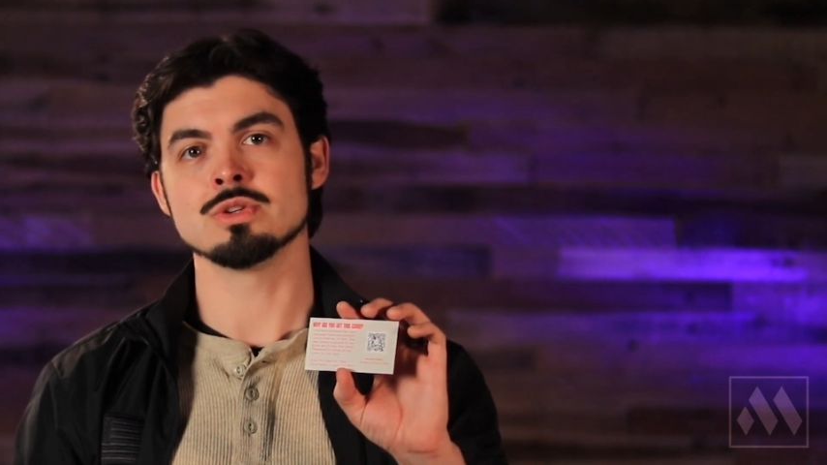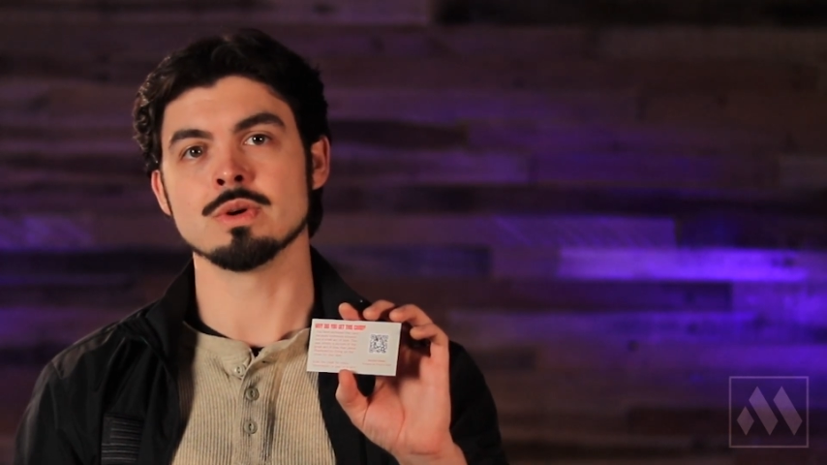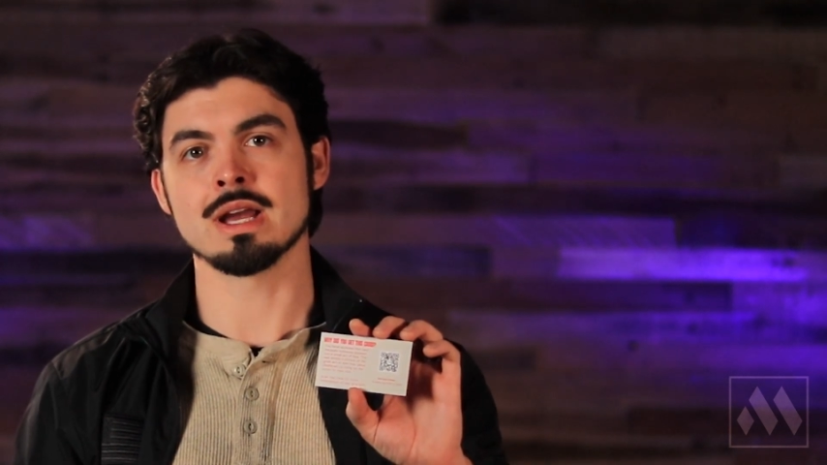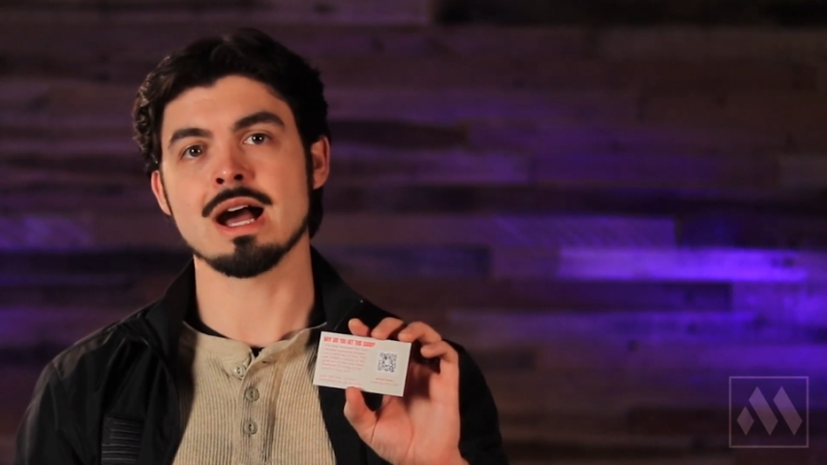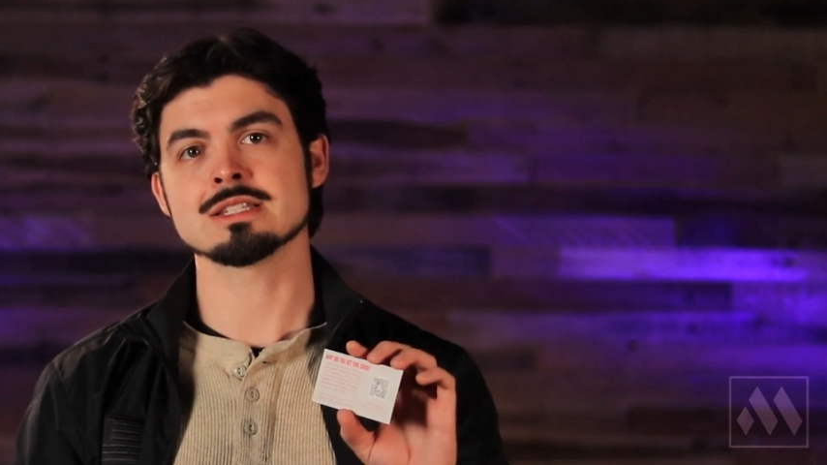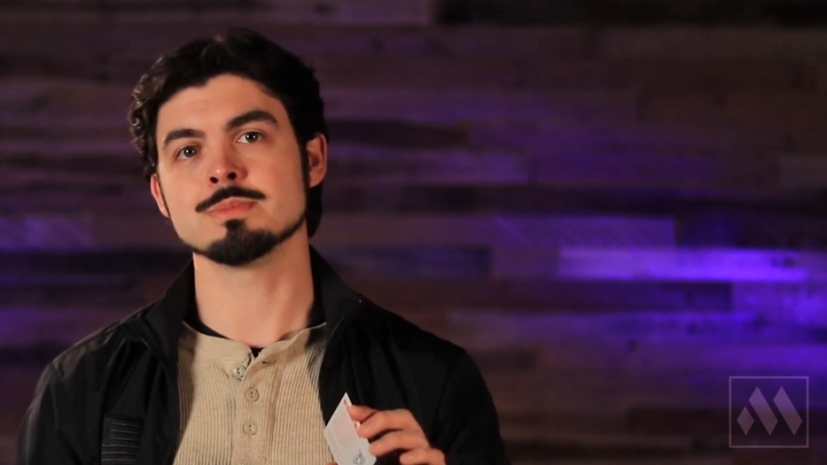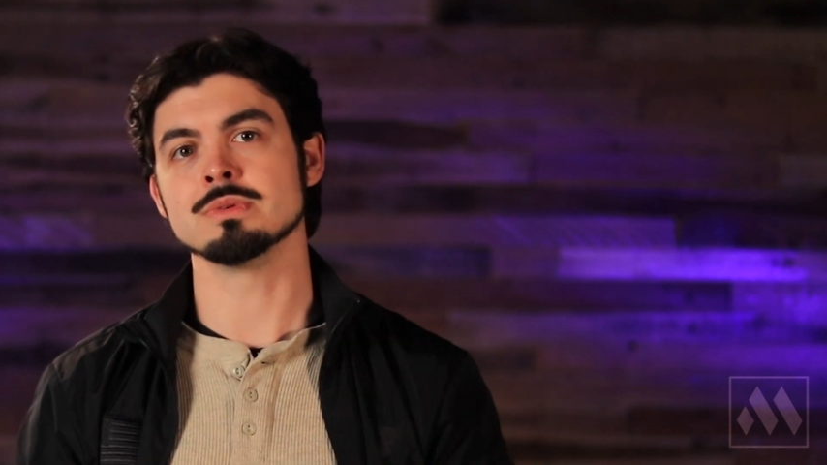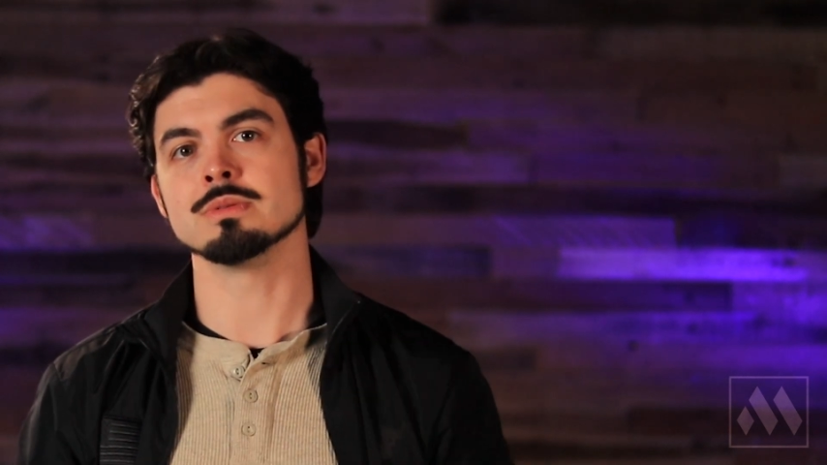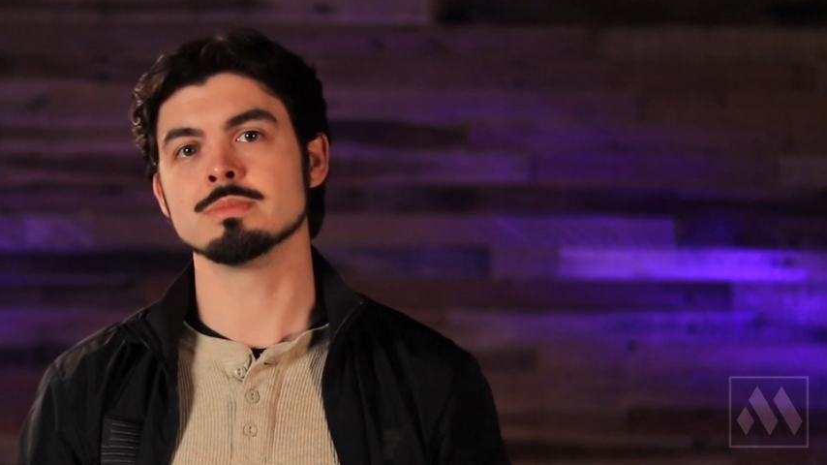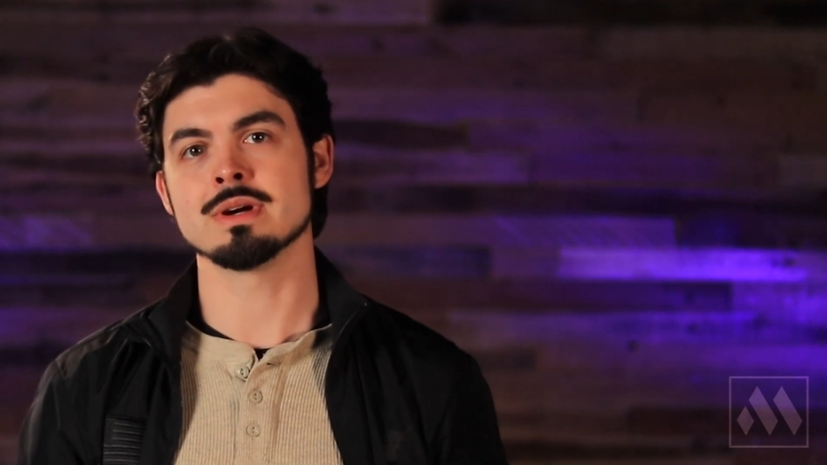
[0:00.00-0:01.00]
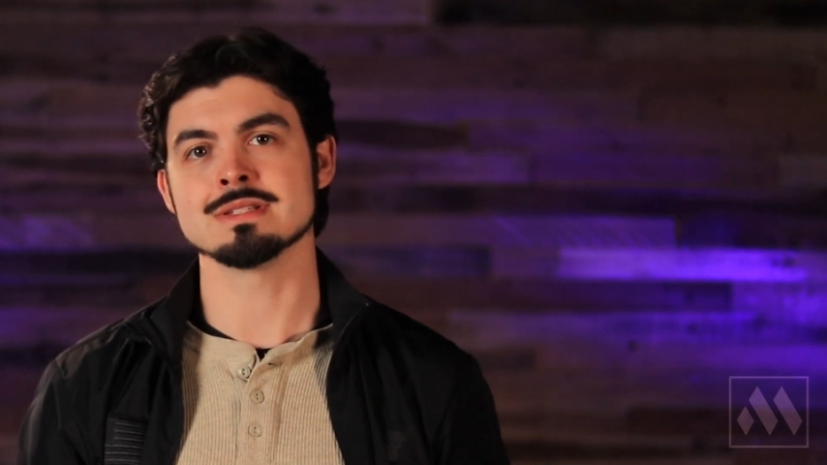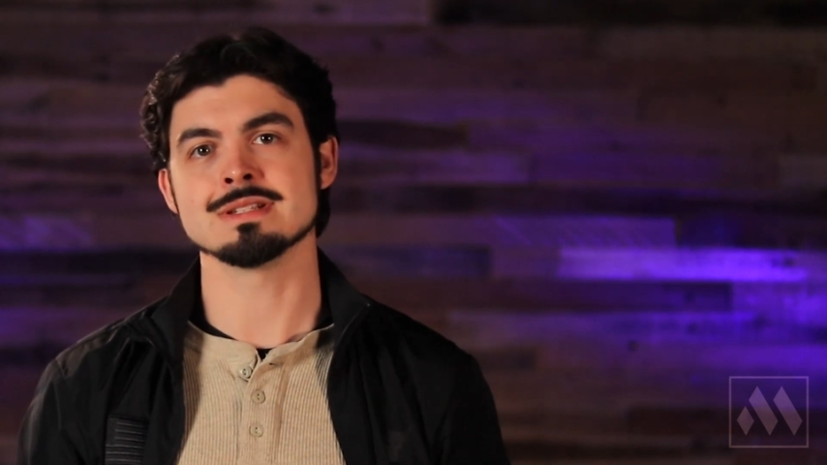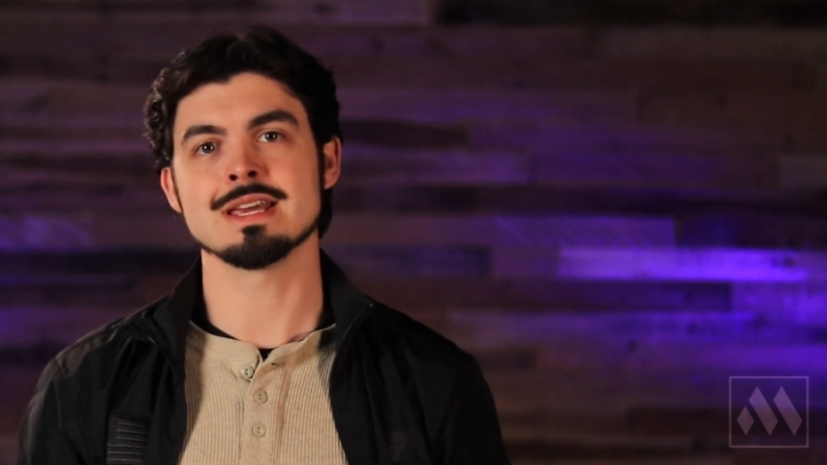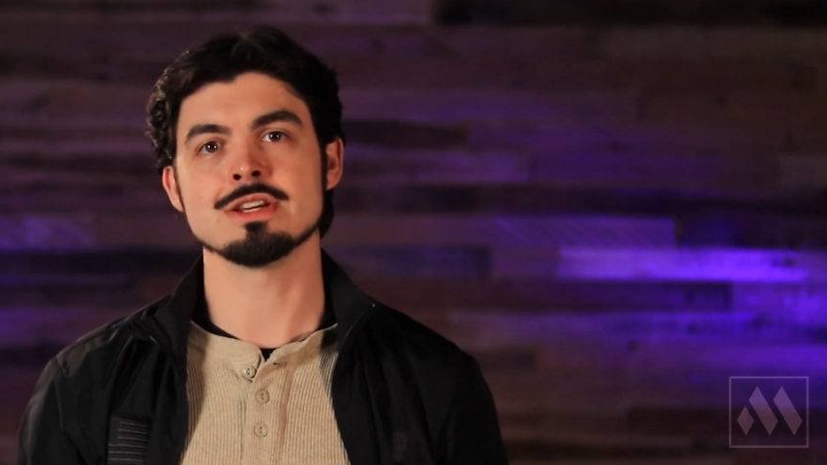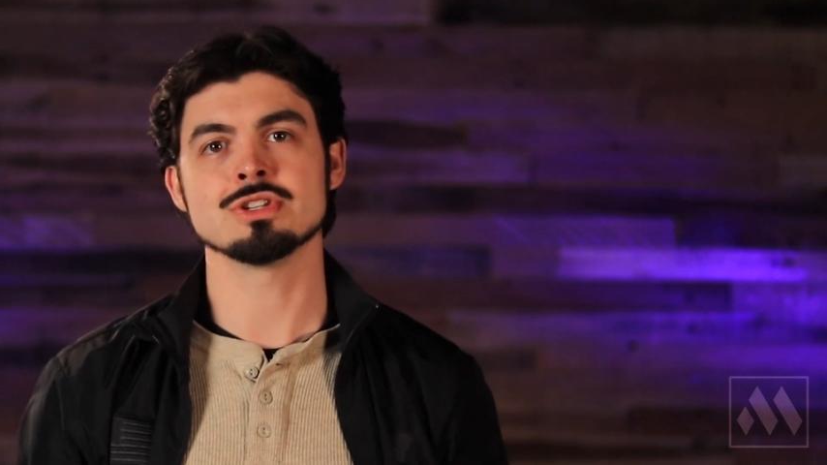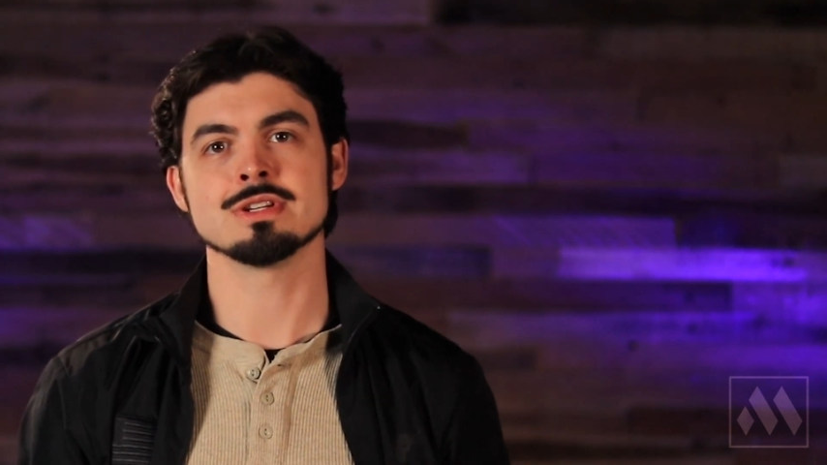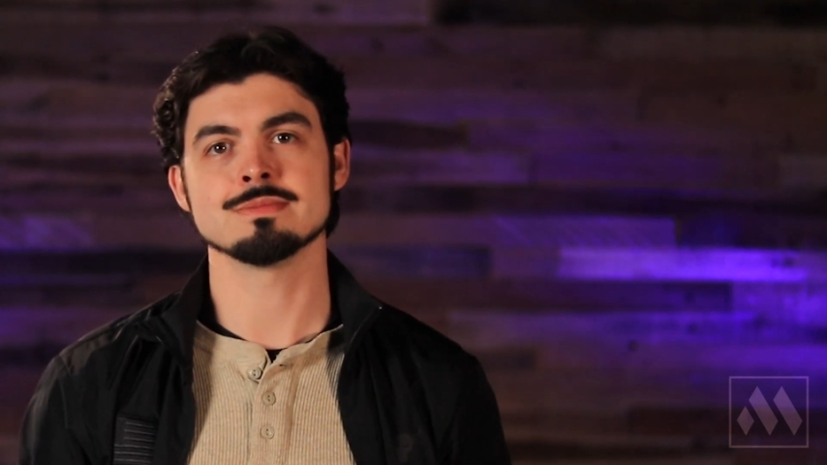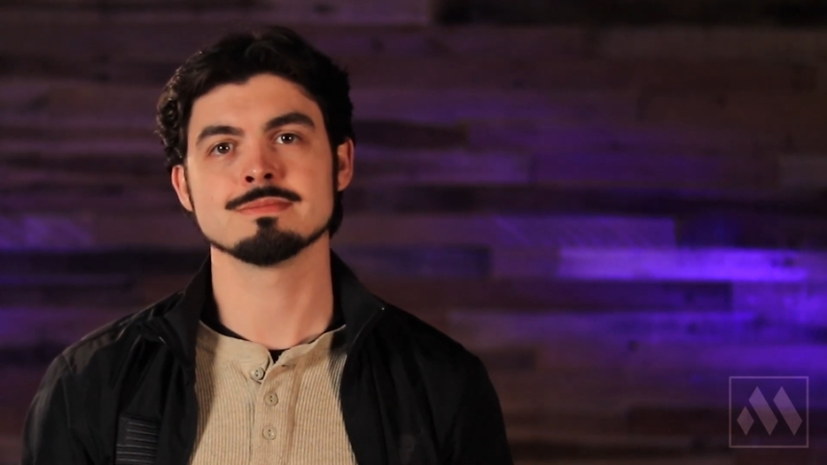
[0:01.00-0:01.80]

to a gospel presentation.